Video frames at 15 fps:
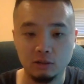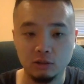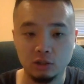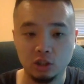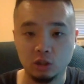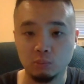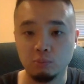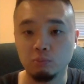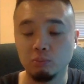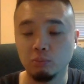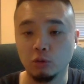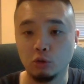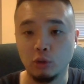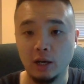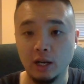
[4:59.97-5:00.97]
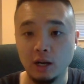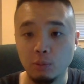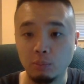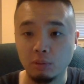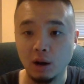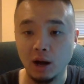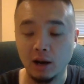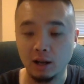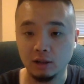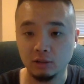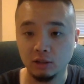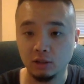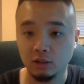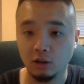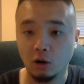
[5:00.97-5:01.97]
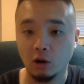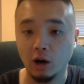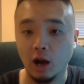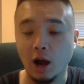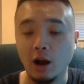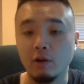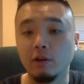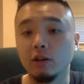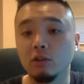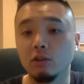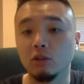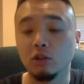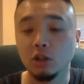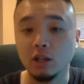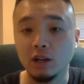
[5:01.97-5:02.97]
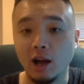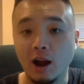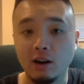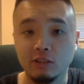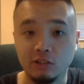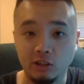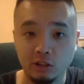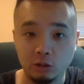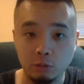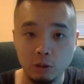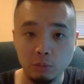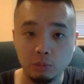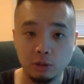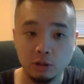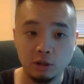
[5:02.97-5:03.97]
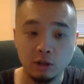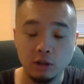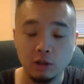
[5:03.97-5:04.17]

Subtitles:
just created a product and are looking to hire salespeople to